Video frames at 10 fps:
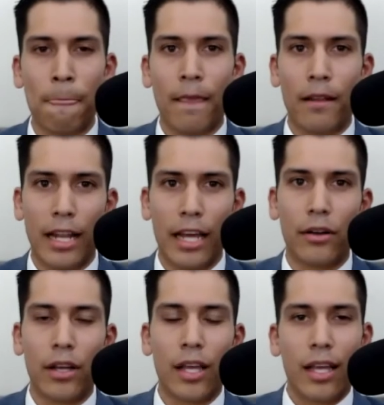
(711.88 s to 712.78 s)

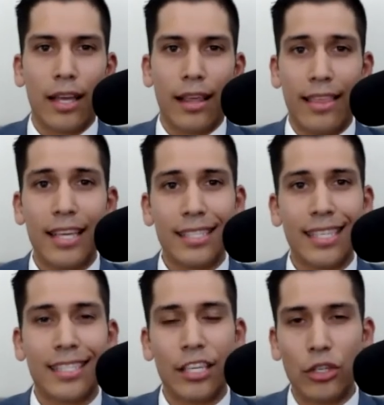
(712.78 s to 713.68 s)
Now, this
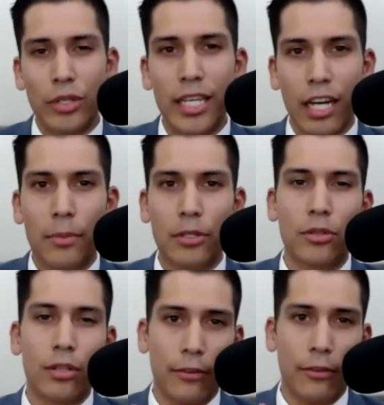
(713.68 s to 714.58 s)
is a unique
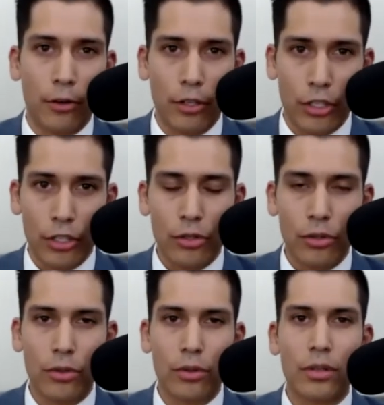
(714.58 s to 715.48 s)
opportunity for
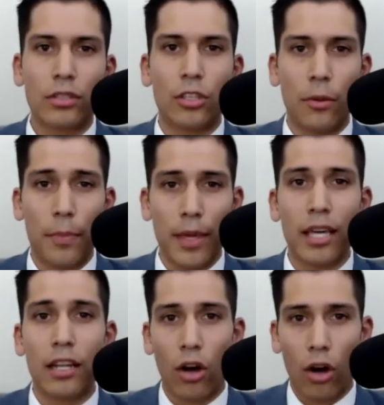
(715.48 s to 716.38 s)
you to be
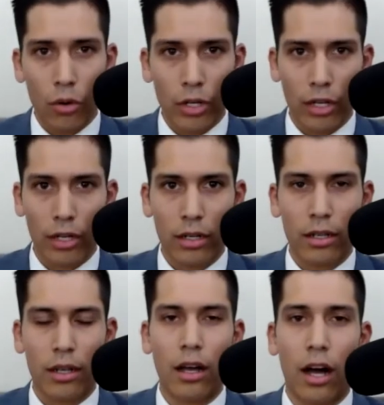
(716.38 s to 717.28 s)
an owner
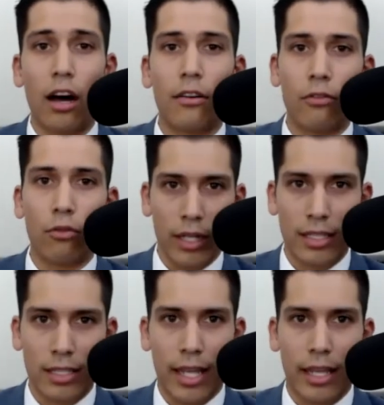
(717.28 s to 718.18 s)
of real
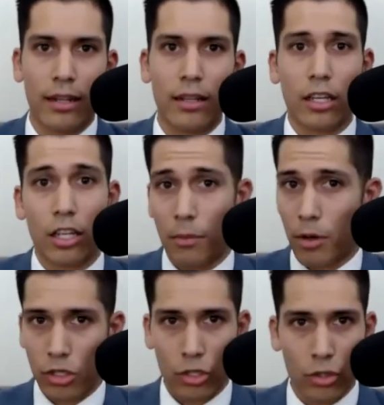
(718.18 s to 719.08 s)
estate,
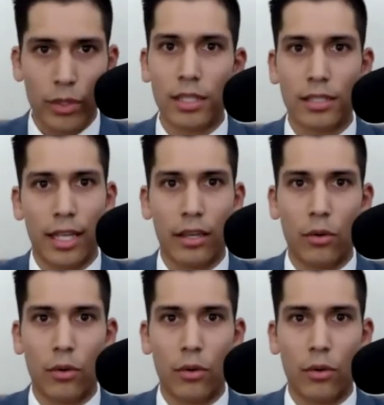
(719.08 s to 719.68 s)
commercial real estate.